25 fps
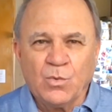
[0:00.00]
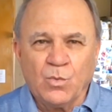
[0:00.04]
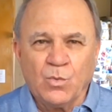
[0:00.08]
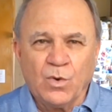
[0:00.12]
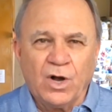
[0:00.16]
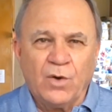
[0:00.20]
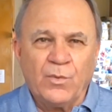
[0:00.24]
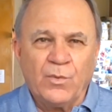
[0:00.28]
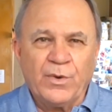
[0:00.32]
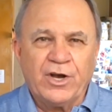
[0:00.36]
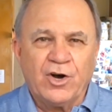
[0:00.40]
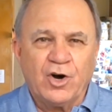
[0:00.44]

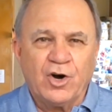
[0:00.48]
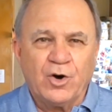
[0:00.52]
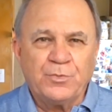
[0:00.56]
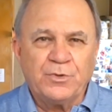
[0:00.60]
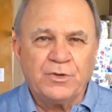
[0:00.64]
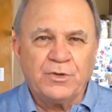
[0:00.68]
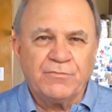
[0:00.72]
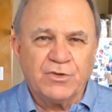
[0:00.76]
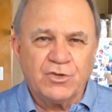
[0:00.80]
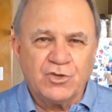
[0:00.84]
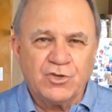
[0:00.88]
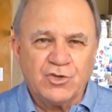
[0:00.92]
Well, we hope
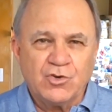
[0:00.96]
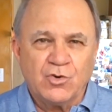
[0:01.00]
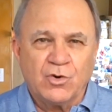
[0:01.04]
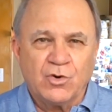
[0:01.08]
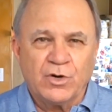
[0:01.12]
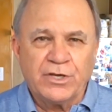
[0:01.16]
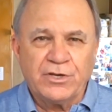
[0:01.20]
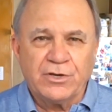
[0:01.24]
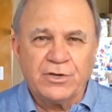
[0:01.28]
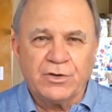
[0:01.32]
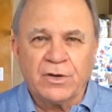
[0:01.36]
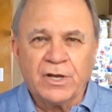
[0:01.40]
you've
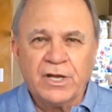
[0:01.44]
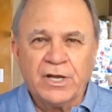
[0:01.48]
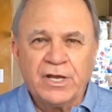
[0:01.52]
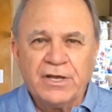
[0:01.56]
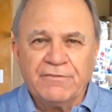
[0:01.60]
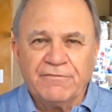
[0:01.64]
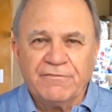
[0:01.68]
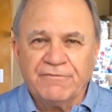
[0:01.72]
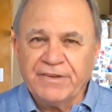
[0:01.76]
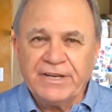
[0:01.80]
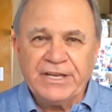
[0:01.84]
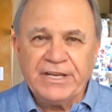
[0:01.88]
enjoyed your
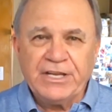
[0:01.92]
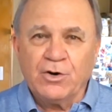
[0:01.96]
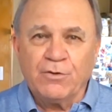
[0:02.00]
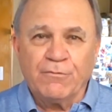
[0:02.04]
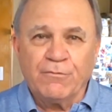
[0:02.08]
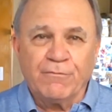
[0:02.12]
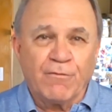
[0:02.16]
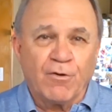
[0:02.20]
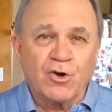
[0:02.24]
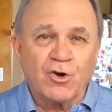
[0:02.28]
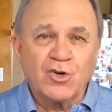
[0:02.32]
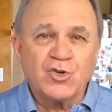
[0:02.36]
video
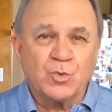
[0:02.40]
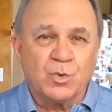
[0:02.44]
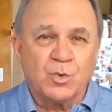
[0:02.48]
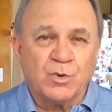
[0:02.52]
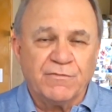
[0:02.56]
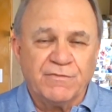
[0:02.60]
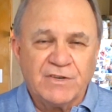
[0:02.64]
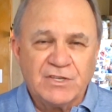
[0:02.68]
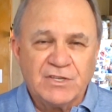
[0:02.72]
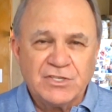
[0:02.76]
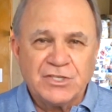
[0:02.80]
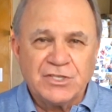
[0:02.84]
virtual
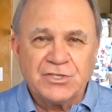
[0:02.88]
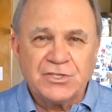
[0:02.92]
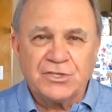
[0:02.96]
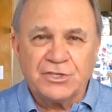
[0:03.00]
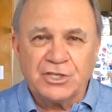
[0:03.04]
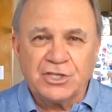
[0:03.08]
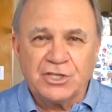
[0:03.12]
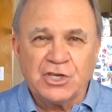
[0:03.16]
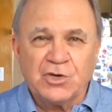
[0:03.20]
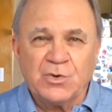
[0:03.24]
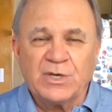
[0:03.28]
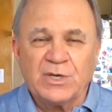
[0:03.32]
visit to
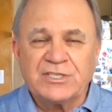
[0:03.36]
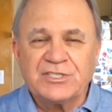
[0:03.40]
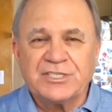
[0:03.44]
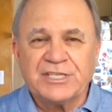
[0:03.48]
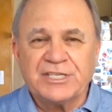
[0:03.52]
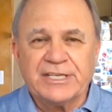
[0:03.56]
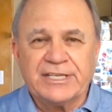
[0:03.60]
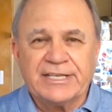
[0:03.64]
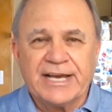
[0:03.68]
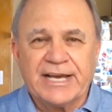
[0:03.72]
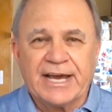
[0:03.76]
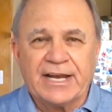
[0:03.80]
the
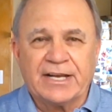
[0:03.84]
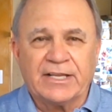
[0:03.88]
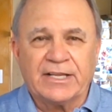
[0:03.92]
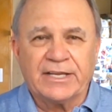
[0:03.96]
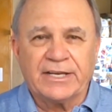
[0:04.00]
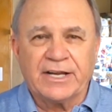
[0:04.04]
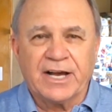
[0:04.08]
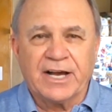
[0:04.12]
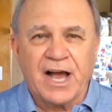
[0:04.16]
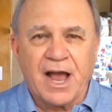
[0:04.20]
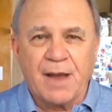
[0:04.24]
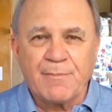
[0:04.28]
USC
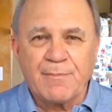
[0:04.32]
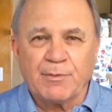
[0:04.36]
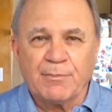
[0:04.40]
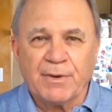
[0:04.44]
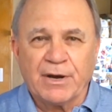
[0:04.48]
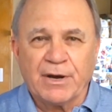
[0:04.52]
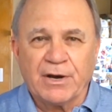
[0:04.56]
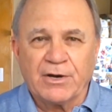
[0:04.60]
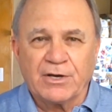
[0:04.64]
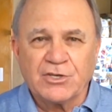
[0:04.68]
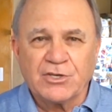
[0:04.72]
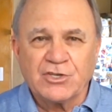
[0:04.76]
Catalina
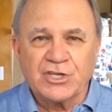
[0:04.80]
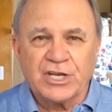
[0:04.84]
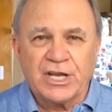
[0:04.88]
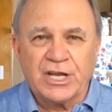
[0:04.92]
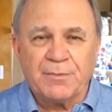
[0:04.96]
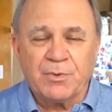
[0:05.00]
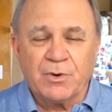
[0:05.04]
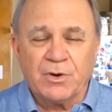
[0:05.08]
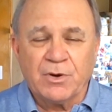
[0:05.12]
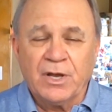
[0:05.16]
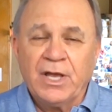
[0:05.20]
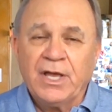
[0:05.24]
Hyperbaric
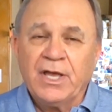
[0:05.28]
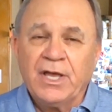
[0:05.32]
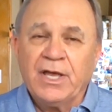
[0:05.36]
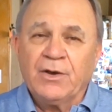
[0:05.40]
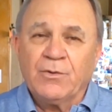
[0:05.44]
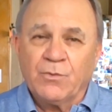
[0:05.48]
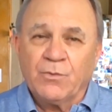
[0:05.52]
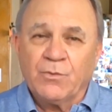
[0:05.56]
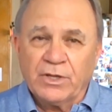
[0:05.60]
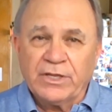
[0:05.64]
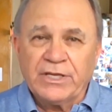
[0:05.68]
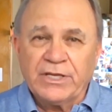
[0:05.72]
Chamber.
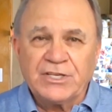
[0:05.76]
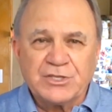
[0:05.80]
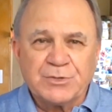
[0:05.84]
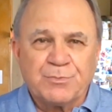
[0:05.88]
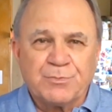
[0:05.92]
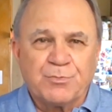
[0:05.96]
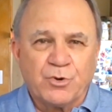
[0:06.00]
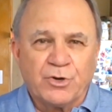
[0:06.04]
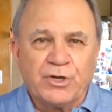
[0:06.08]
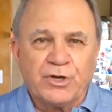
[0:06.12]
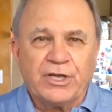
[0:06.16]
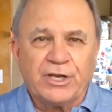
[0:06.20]
It really is a
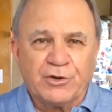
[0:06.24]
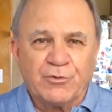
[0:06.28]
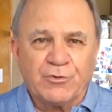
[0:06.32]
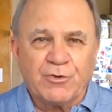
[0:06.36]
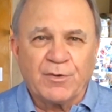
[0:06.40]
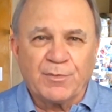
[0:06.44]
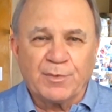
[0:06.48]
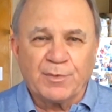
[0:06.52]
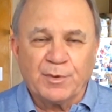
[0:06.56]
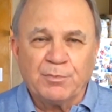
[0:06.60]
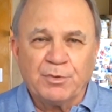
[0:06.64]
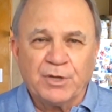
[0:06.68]
pretty
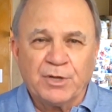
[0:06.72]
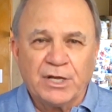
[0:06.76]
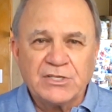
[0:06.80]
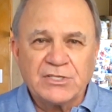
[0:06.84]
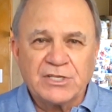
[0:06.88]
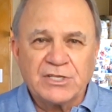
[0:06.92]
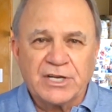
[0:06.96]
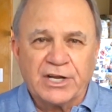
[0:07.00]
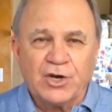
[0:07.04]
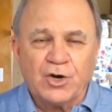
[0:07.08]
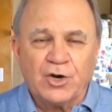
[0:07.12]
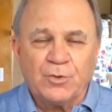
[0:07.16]
incredible place,
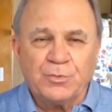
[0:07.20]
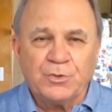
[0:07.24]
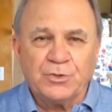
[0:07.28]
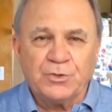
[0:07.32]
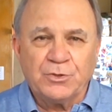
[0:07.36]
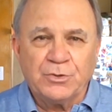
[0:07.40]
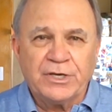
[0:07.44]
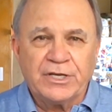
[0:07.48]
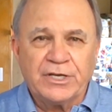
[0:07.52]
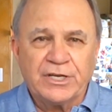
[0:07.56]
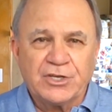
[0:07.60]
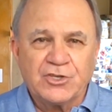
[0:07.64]
and I hope you
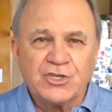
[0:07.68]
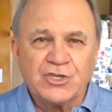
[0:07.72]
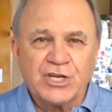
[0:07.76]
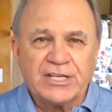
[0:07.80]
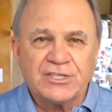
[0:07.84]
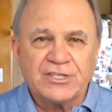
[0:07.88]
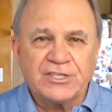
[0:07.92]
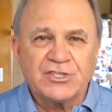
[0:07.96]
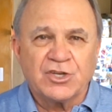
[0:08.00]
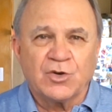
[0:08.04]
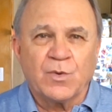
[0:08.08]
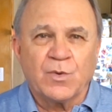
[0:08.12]
do get a
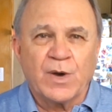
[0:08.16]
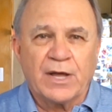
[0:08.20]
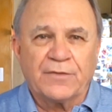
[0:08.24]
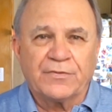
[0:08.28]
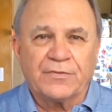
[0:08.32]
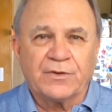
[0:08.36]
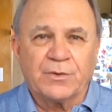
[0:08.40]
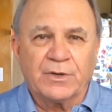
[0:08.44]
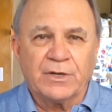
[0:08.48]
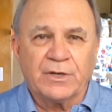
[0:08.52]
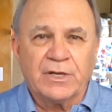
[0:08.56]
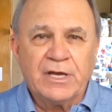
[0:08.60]
chance to go out
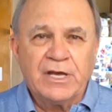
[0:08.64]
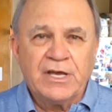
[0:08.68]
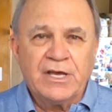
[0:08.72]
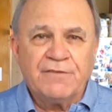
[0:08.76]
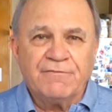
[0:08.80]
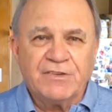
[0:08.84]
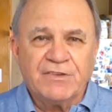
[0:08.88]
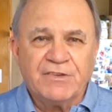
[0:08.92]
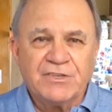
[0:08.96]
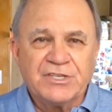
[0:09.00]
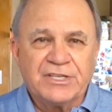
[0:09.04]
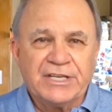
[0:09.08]
there and
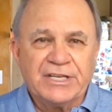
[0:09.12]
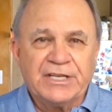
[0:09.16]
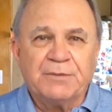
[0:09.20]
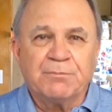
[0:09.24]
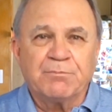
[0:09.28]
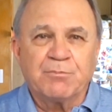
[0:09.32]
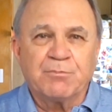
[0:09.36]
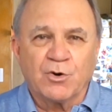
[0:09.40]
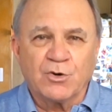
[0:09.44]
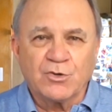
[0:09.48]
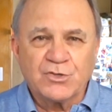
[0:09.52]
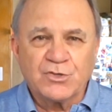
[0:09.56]
visit in
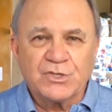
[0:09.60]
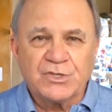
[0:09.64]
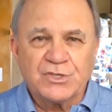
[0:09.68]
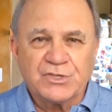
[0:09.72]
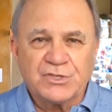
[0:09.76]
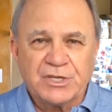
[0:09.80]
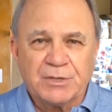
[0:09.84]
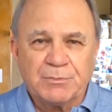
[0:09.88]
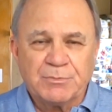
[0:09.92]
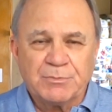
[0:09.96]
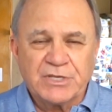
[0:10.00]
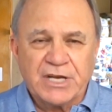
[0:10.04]
person
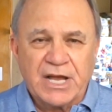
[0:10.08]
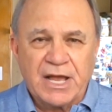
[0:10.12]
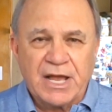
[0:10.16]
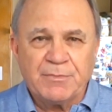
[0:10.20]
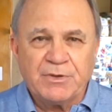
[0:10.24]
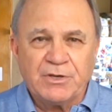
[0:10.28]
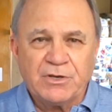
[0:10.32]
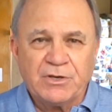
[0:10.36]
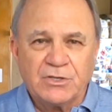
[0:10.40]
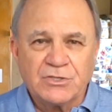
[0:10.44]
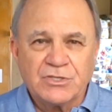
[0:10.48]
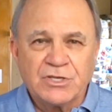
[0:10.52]
sometime,
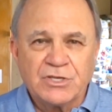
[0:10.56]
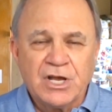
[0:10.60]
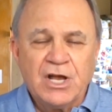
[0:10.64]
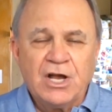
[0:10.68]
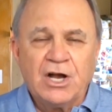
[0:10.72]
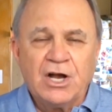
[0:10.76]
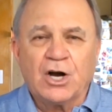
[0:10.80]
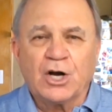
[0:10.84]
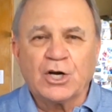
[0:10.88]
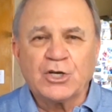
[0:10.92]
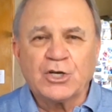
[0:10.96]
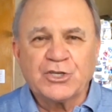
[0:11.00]
because
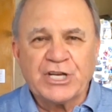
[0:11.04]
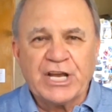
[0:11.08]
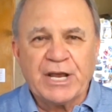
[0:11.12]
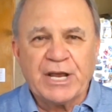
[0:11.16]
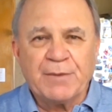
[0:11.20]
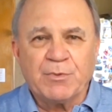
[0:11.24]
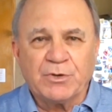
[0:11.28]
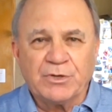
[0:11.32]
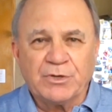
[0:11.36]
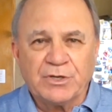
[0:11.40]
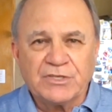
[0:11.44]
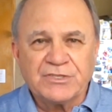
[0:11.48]
our
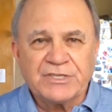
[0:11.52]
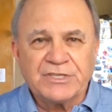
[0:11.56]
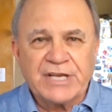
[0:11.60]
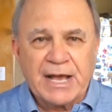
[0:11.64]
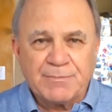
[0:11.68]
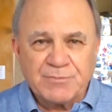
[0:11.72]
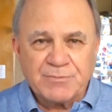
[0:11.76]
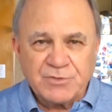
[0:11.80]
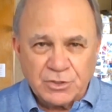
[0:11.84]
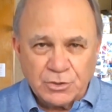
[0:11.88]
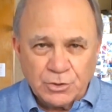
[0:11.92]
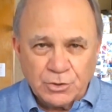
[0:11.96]
chamber does
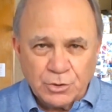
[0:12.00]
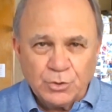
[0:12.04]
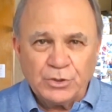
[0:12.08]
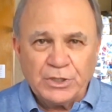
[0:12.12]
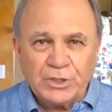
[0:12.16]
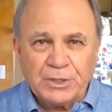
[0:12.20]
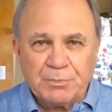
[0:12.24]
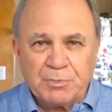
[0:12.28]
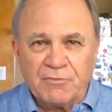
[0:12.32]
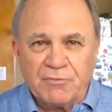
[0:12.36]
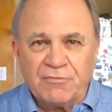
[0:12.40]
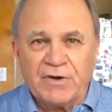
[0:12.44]

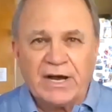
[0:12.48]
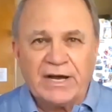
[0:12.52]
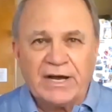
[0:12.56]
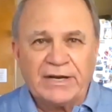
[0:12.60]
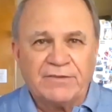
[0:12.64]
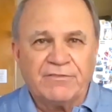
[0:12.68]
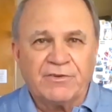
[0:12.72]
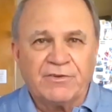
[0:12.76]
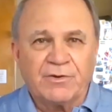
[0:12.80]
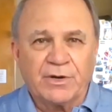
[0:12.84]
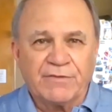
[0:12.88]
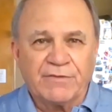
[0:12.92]
absolutely provide a
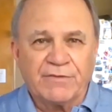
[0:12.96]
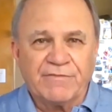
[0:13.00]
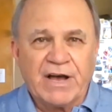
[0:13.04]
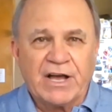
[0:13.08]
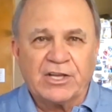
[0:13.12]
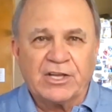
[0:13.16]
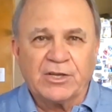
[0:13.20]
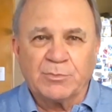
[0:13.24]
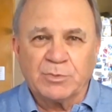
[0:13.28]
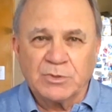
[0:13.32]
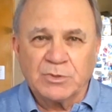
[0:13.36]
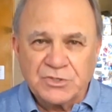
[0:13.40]
very
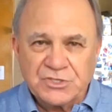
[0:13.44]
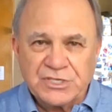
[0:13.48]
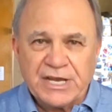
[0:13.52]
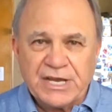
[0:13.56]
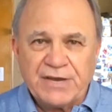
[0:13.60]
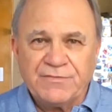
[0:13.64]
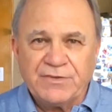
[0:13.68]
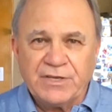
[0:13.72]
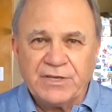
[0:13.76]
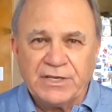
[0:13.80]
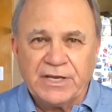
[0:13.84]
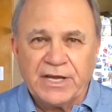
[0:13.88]
valuable
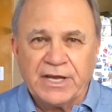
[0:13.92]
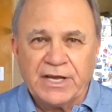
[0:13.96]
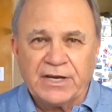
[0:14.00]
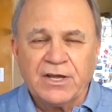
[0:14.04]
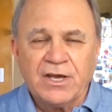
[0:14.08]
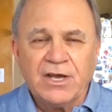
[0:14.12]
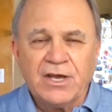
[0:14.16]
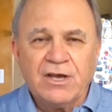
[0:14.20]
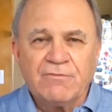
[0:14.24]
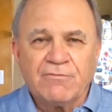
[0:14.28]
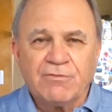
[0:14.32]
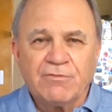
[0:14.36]
safety net
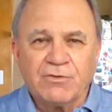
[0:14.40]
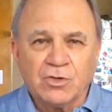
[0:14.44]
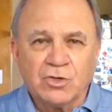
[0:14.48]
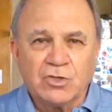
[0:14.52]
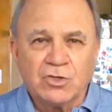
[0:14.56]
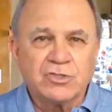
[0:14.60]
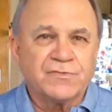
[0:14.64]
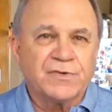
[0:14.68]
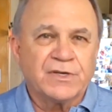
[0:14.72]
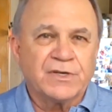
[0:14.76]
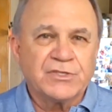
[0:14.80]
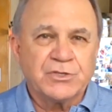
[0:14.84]
for
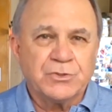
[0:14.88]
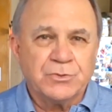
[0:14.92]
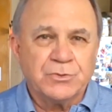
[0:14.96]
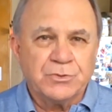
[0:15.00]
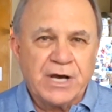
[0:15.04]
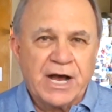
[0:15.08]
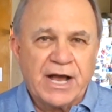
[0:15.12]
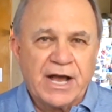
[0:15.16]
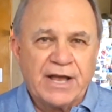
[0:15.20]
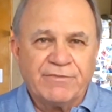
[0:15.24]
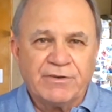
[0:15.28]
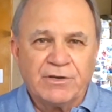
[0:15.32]
those of us who
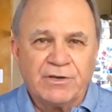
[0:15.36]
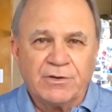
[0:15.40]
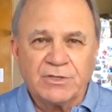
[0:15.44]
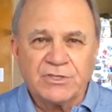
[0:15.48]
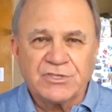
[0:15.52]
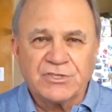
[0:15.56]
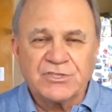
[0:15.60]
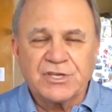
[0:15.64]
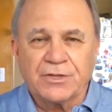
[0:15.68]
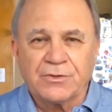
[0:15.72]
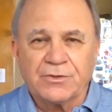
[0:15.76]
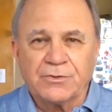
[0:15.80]
dive here in
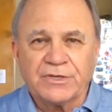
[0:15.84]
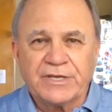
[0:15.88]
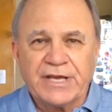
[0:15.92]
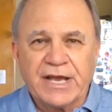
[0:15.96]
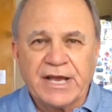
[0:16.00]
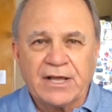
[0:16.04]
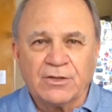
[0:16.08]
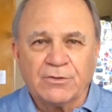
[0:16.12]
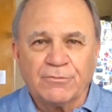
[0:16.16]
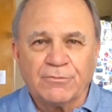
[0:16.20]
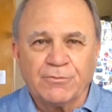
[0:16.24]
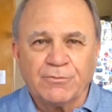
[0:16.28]
Southern
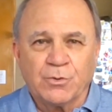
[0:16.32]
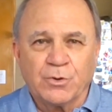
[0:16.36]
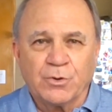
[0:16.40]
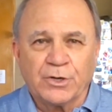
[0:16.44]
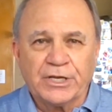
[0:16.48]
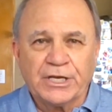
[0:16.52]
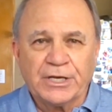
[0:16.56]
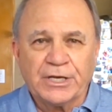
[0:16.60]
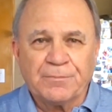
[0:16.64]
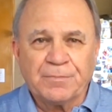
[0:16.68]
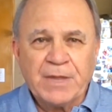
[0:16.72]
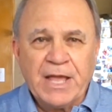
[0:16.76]

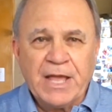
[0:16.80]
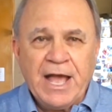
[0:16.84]
California.